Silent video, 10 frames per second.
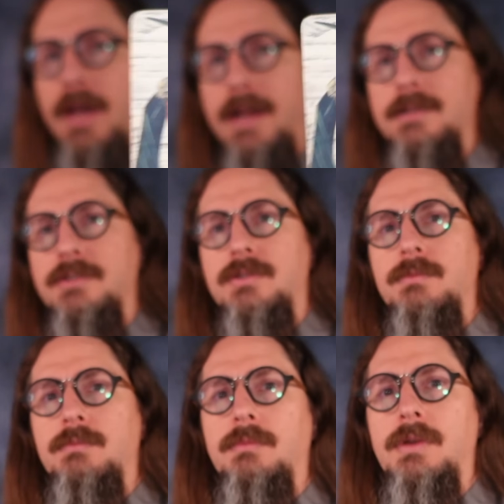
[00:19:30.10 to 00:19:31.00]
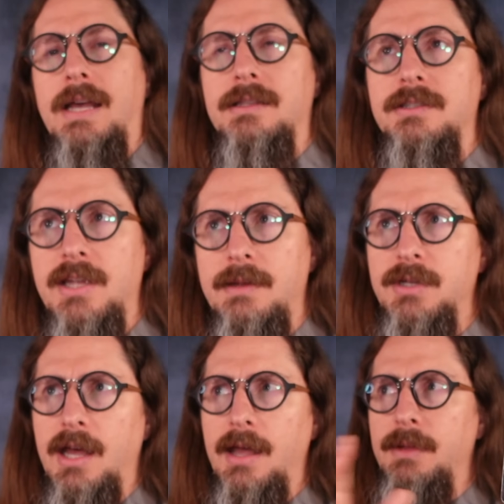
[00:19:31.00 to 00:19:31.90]
That is, at the same
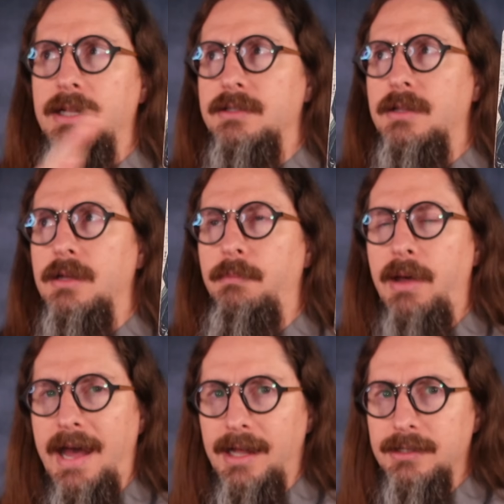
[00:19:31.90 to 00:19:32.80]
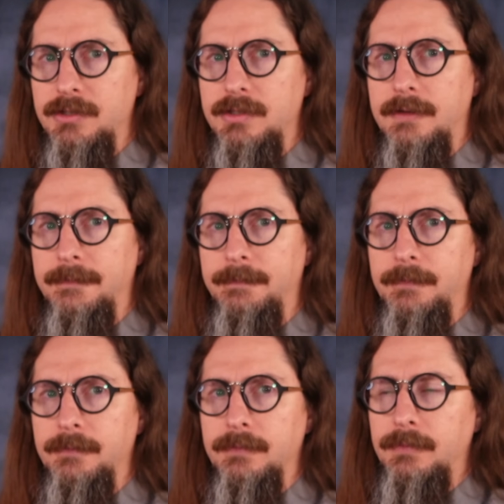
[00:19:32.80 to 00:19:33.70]
time, it's the past,
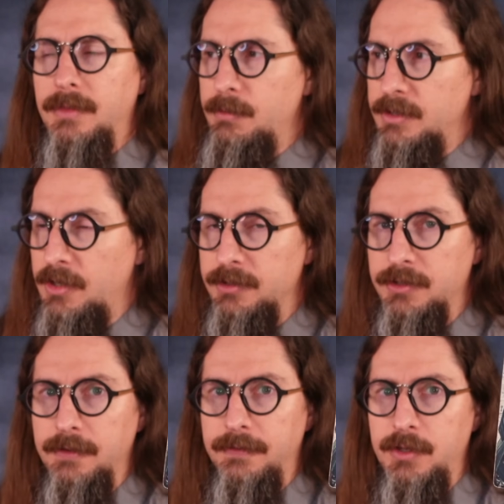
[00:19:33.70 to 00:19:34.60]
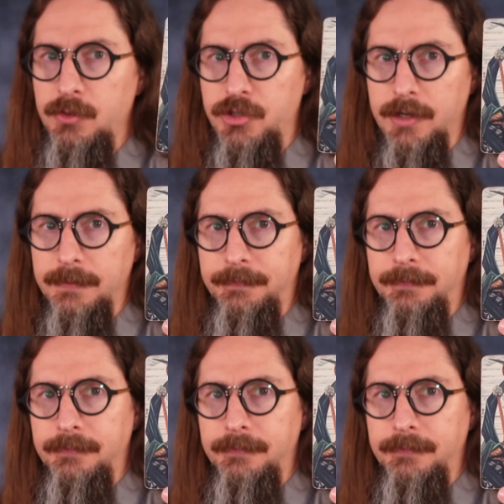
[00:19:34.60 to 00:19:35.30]
but it's also the future.